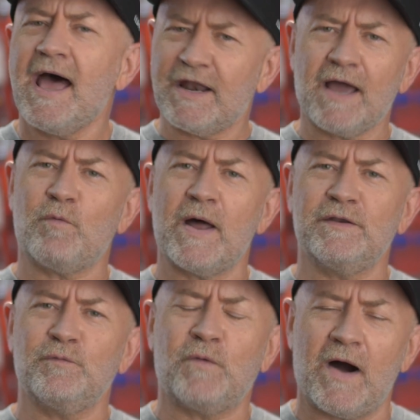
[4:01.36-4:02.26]
And I
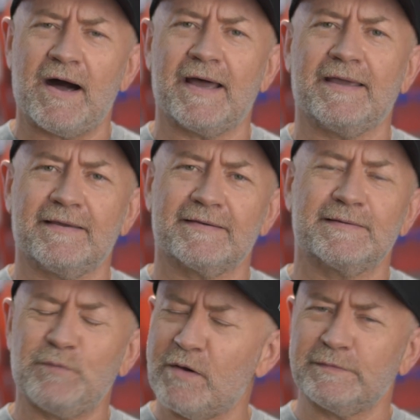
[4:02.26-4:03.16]
wonder why.
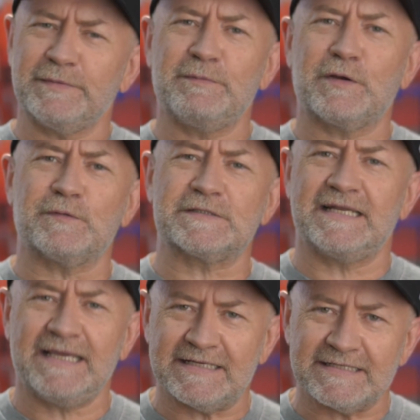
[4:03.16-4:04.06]
Probably because
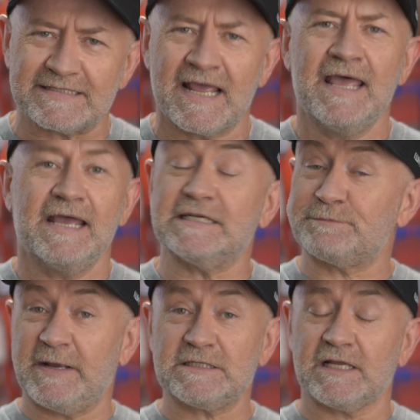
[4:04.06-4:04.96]
it is.
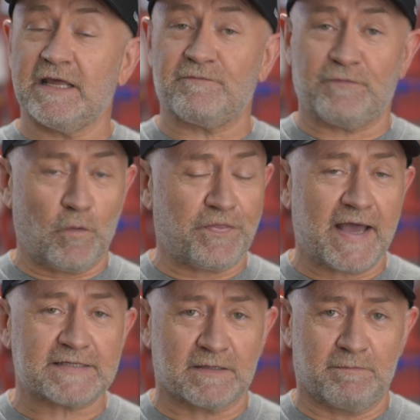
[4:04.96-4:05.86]
Especially at
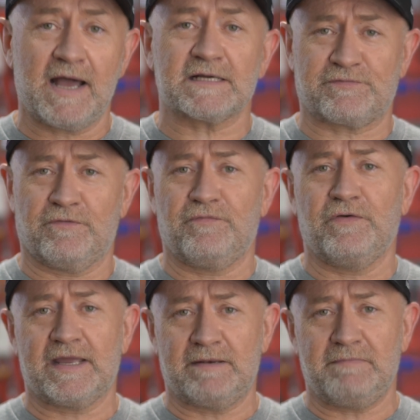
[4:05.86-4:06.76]
$4,000 for a
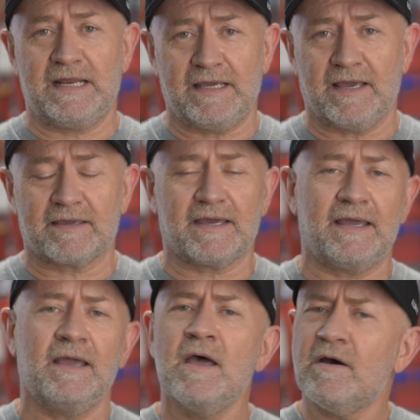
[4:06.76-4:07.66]
friggin' Mini,
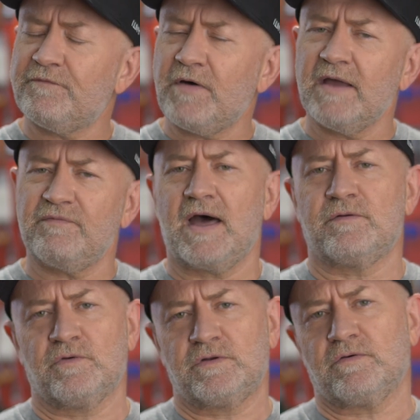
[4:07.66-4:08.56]
okay?
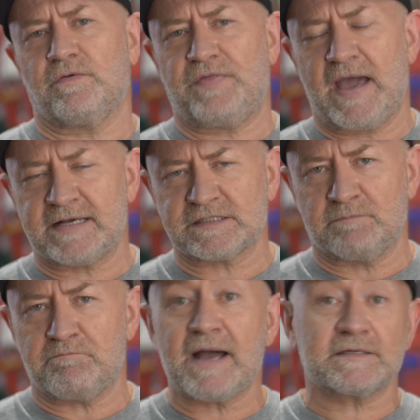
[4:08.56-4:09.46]
$500 to
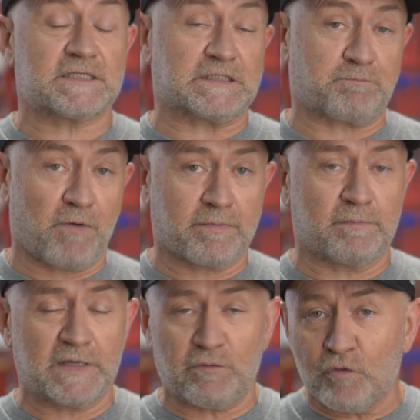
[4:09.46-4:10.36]
$1,000 is
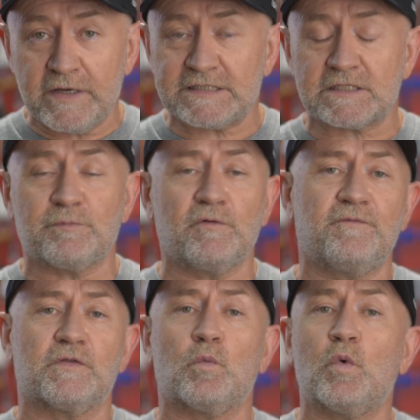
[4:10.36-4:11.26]
probably reasonable
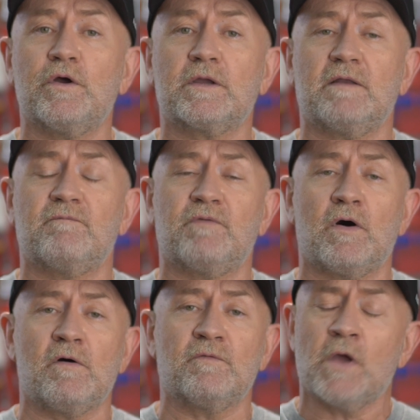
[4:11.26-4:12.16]
for the work
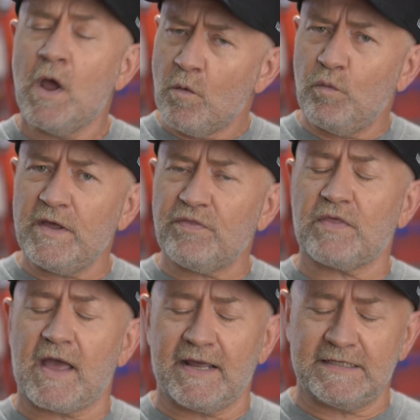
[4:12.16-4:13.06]
involved
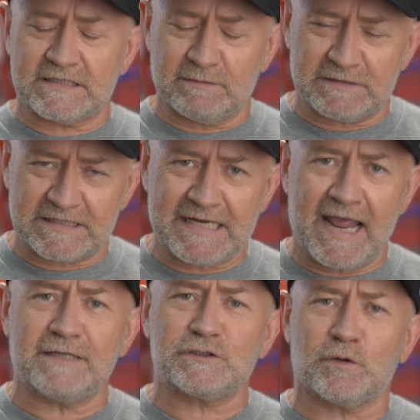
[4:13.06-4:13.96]
with a
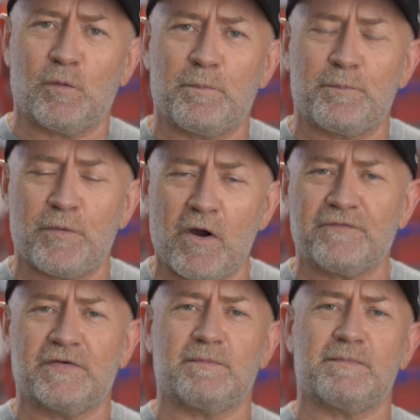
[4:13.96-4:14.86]
substantial
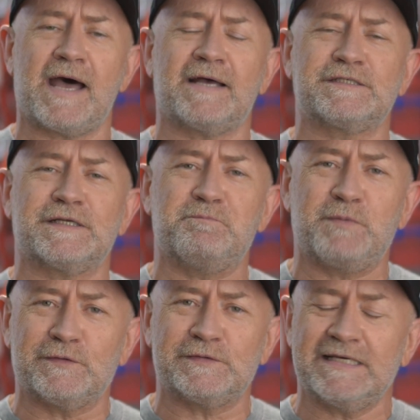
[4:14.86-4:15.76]
profit margin
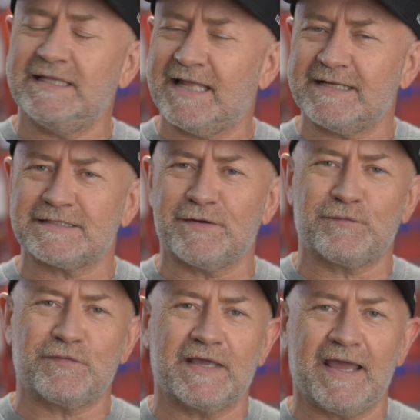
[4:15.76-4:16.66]
built in, let's
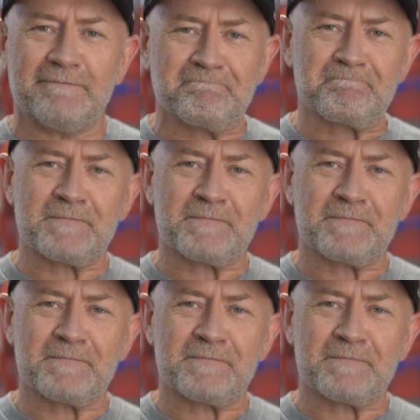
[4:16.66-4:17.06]
not forget.